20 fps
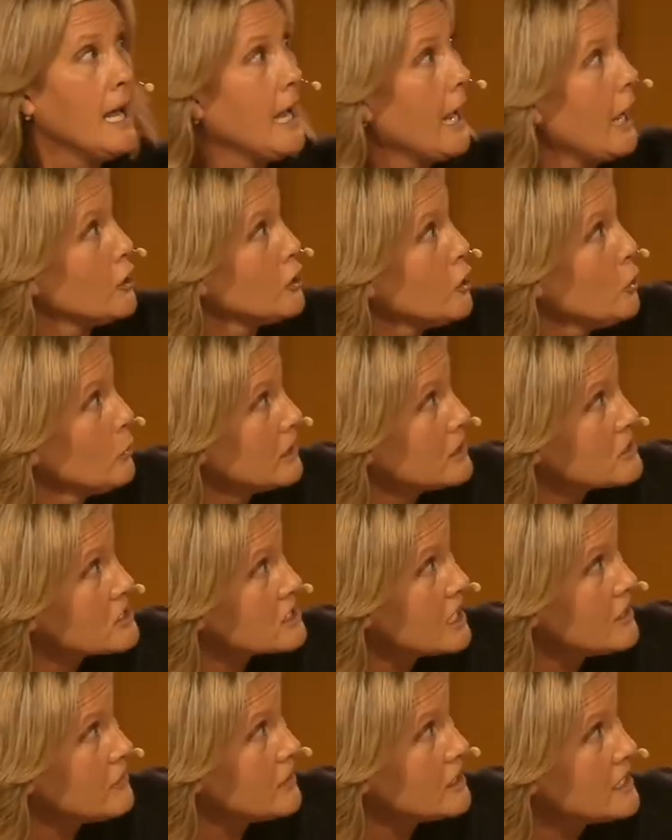And you can
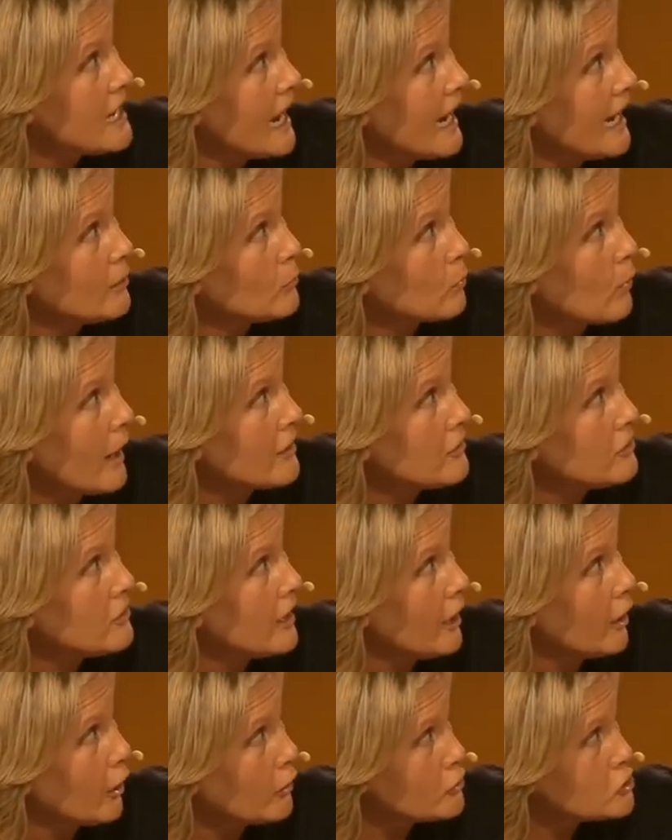see the date right
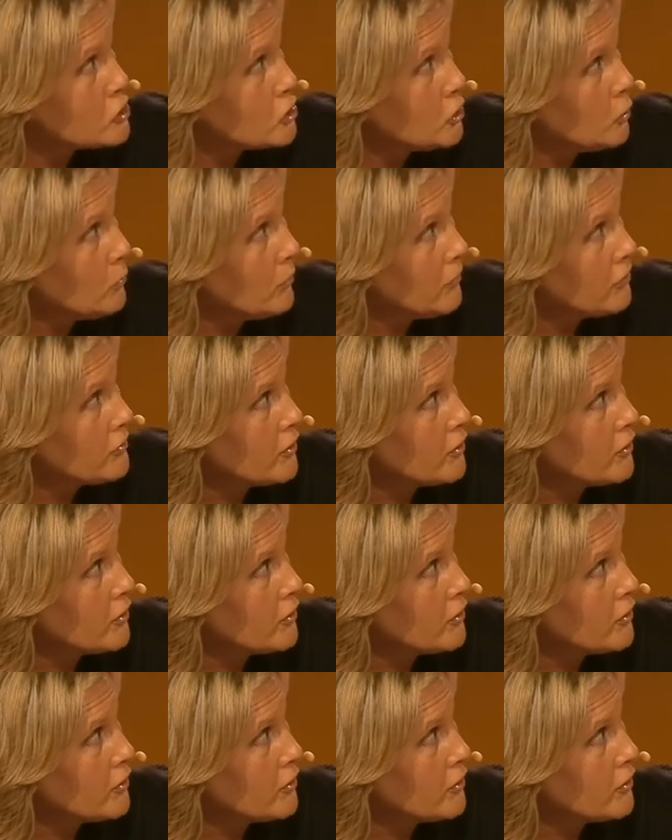there June